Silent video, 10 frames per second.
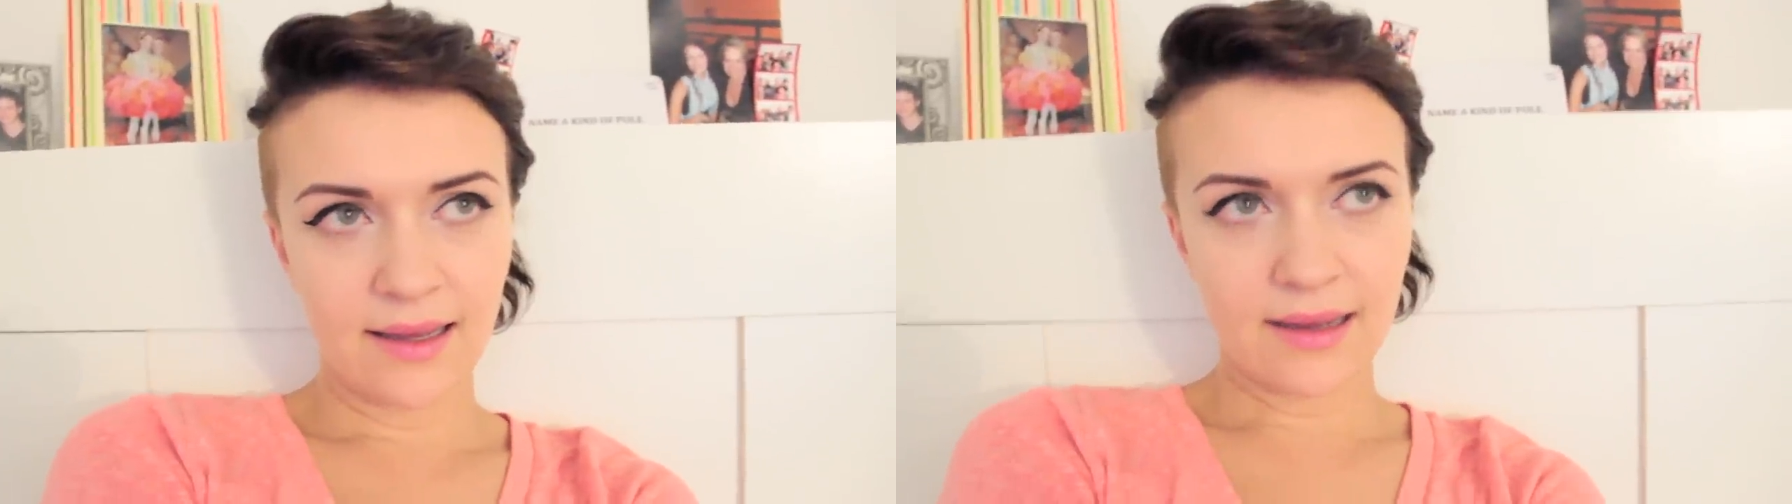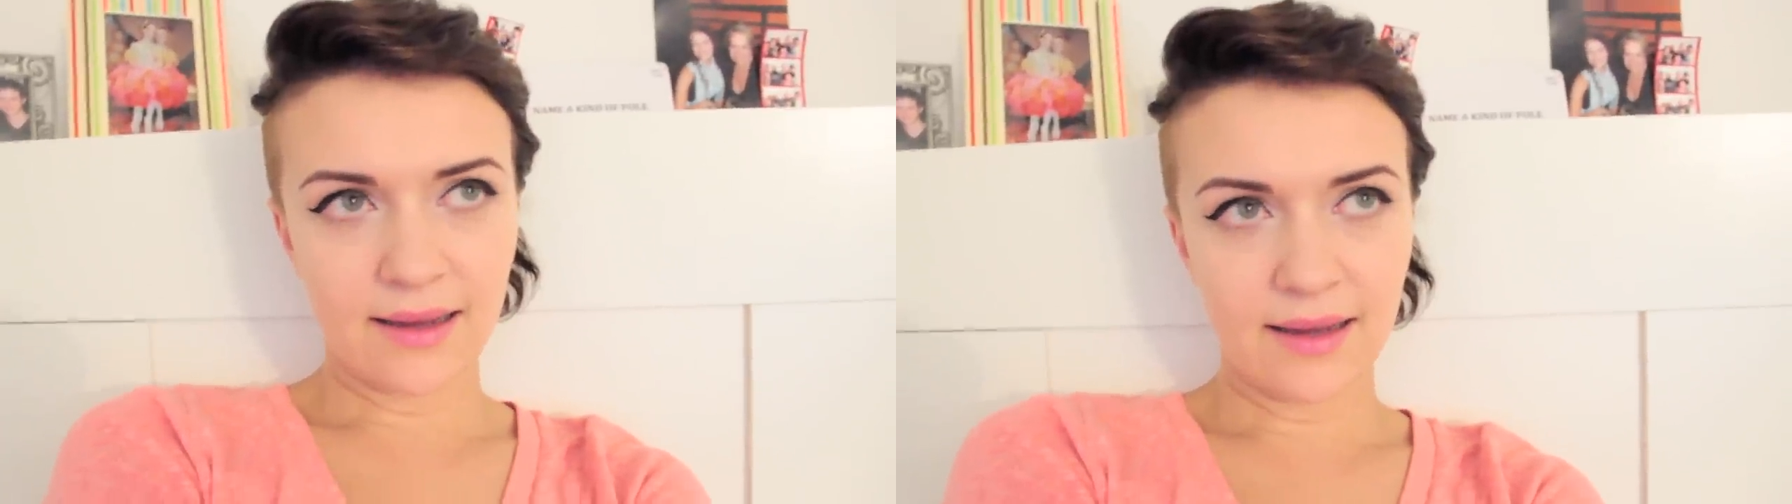
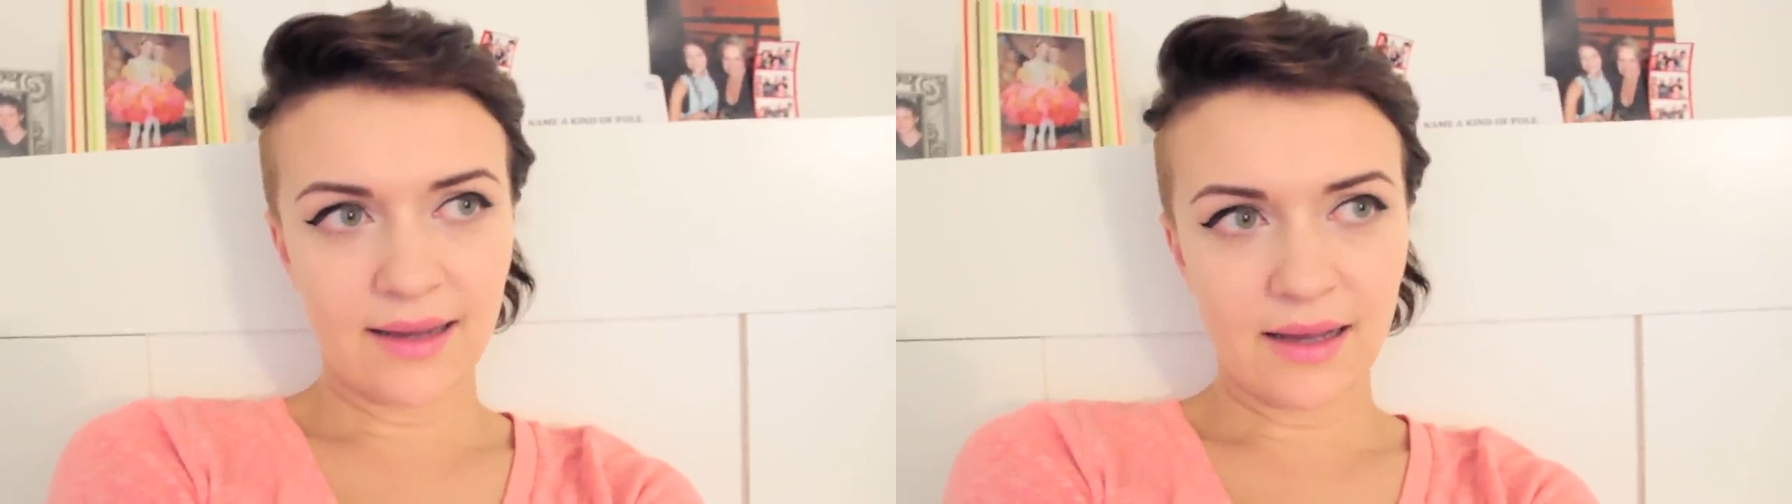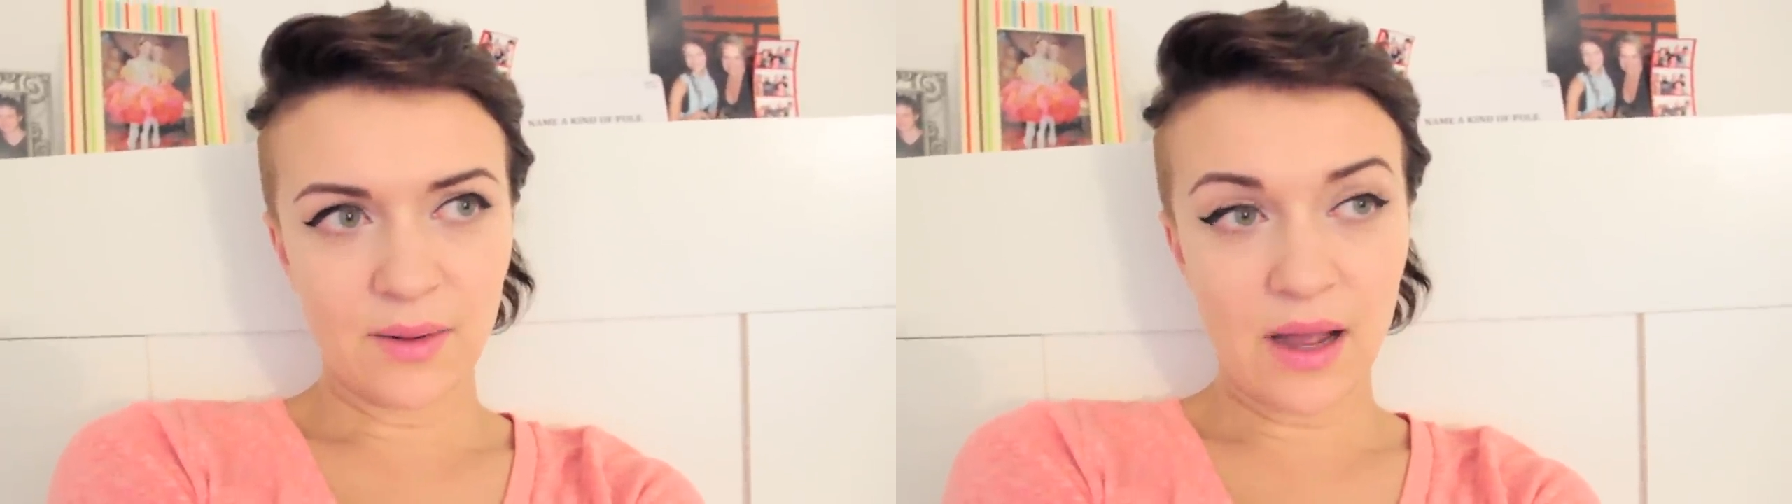
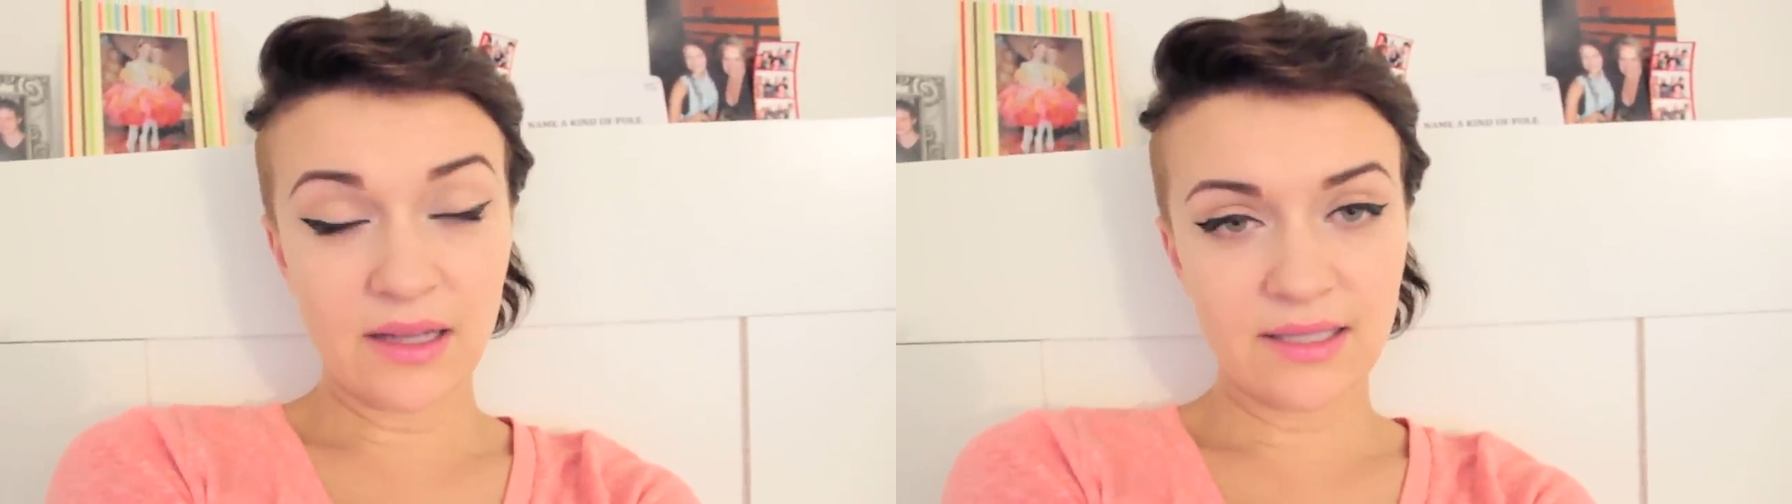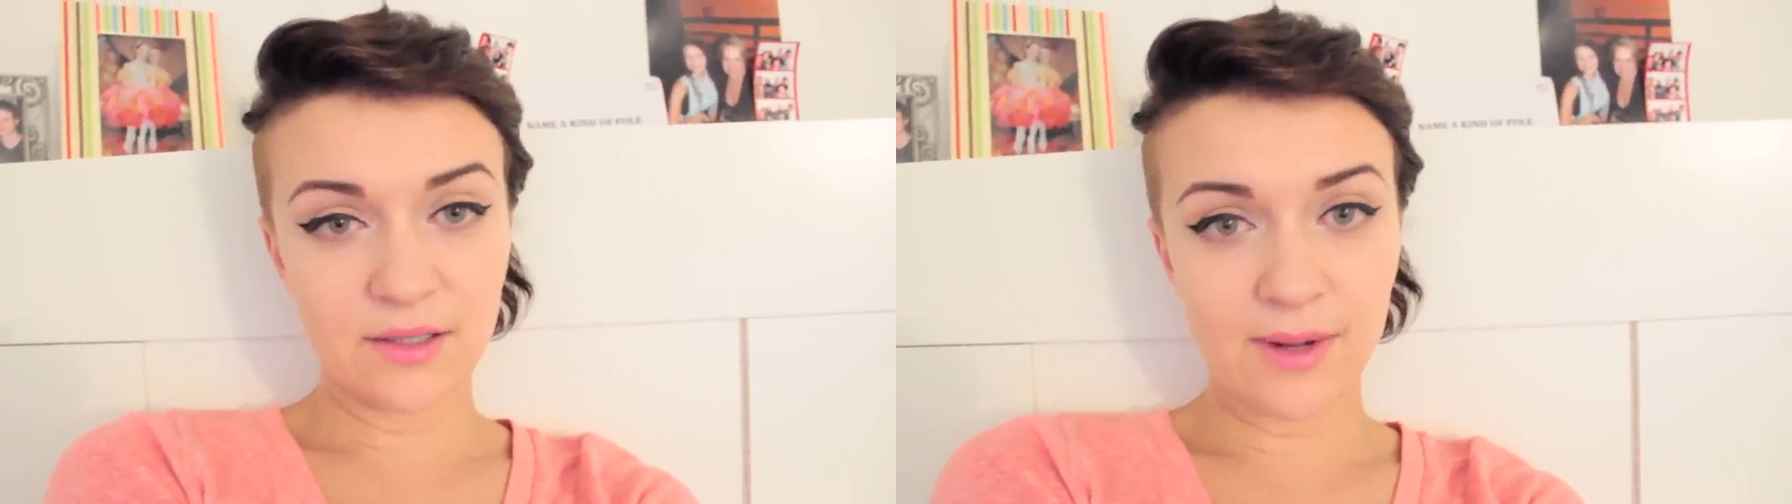uh, I, I,
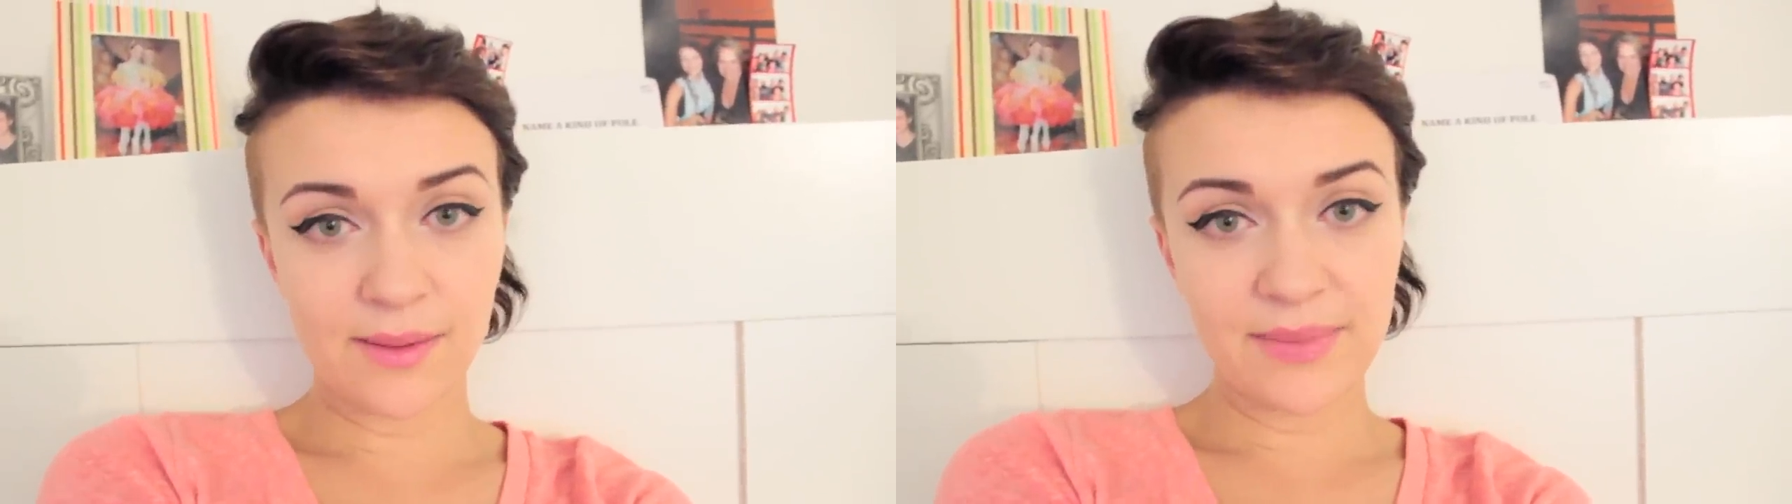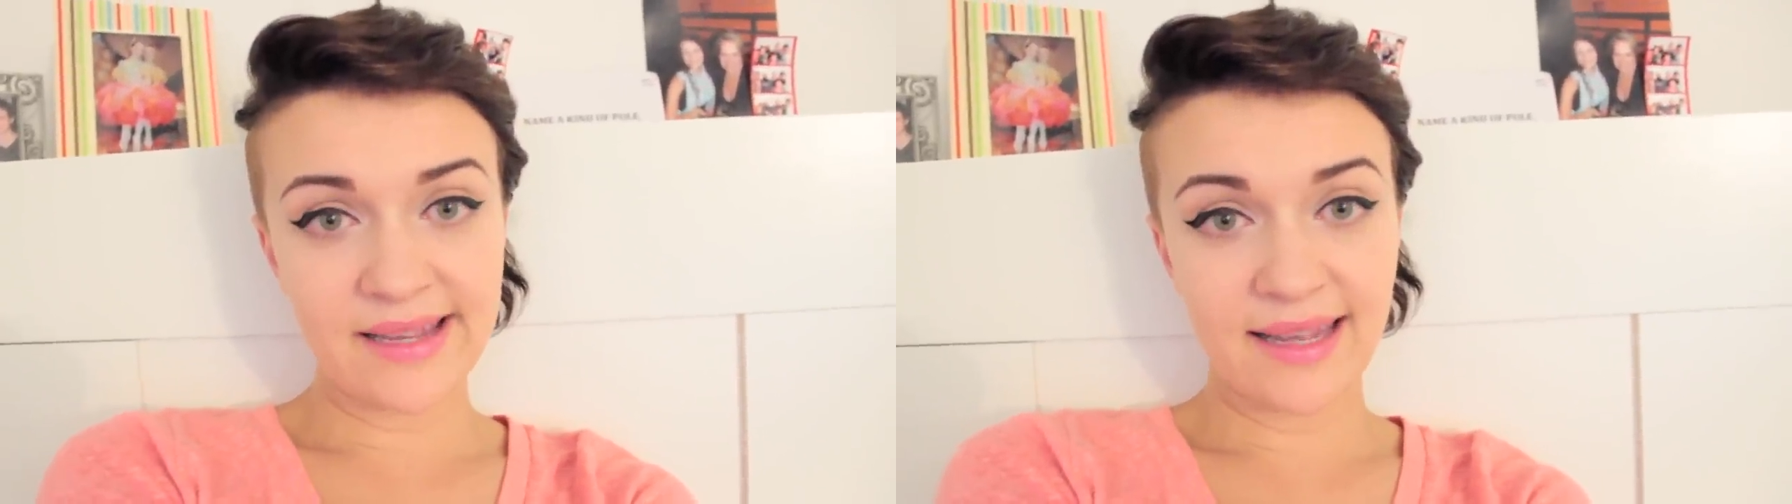still want
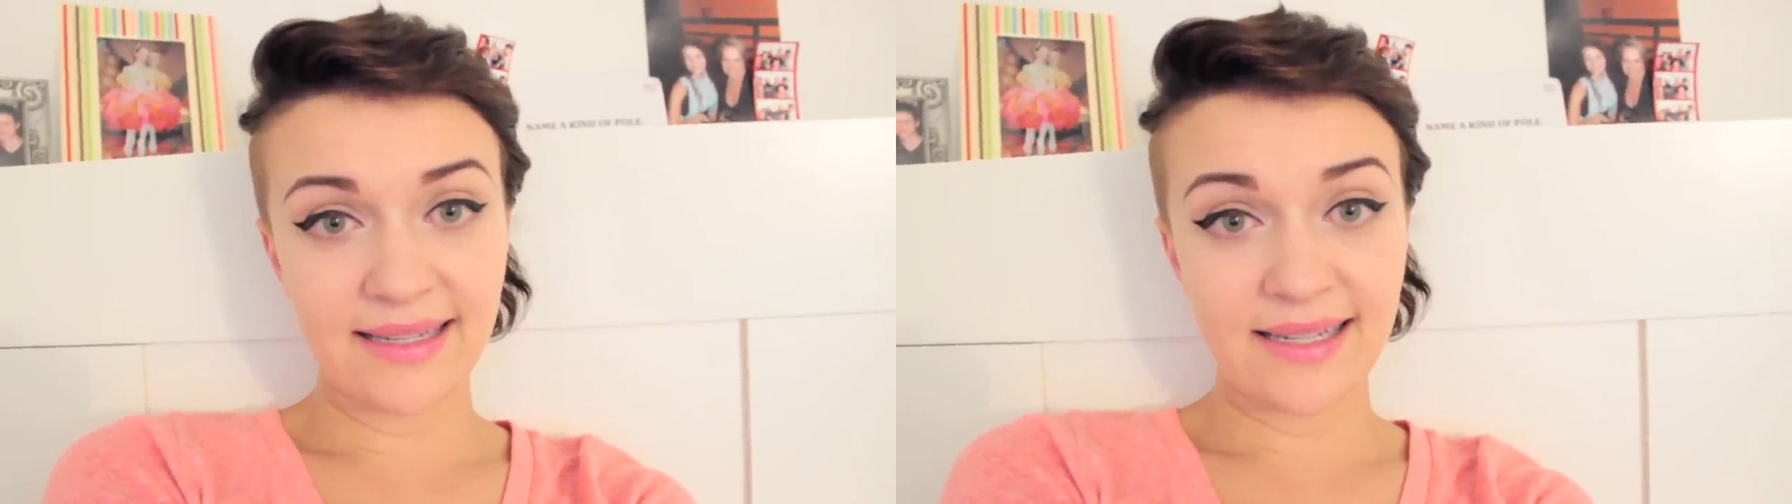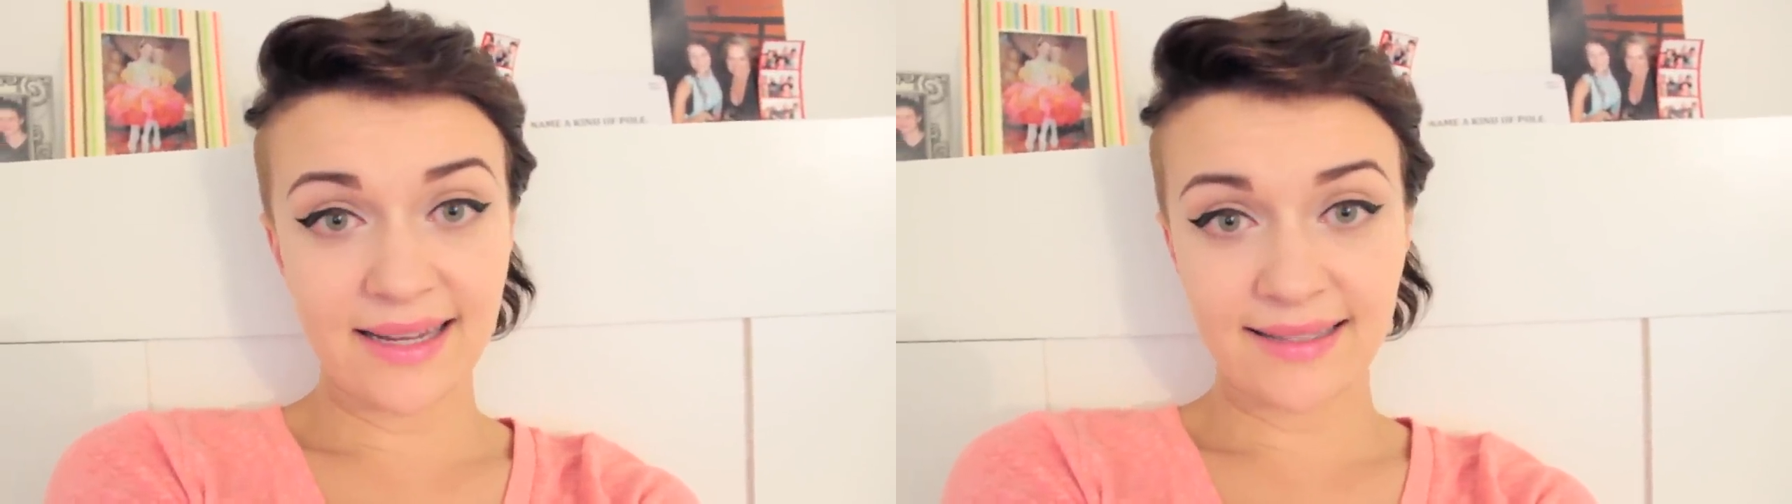to be a
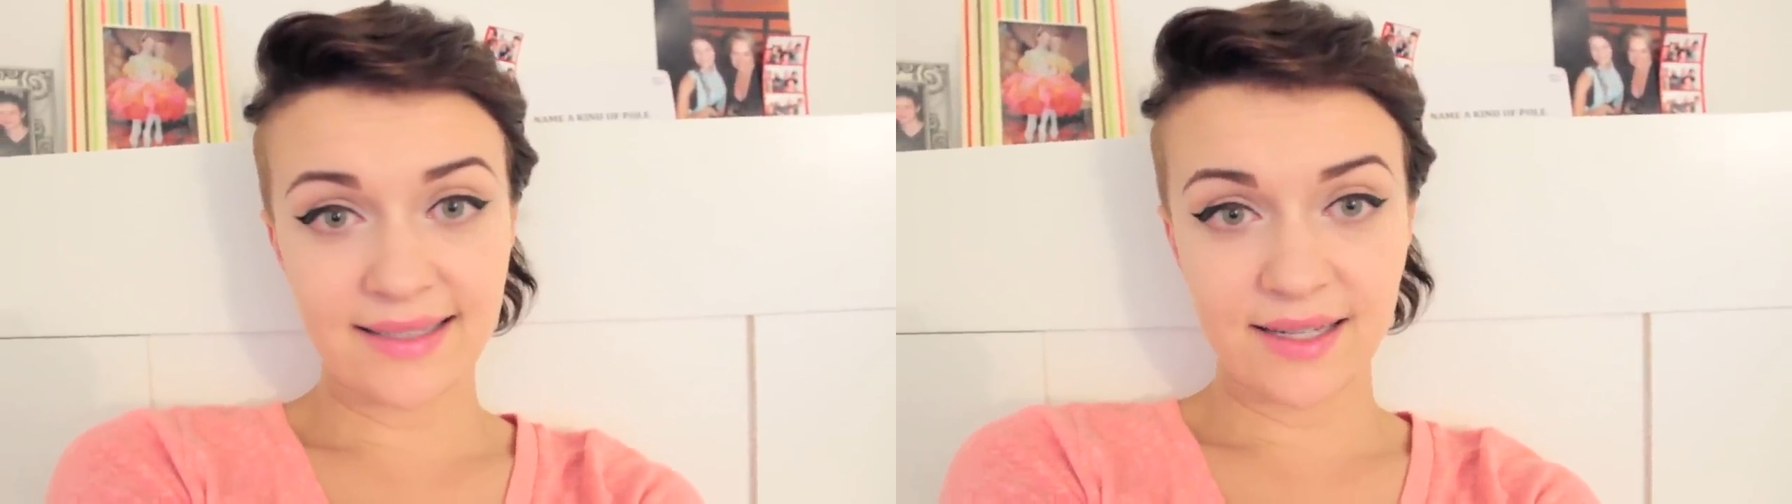dance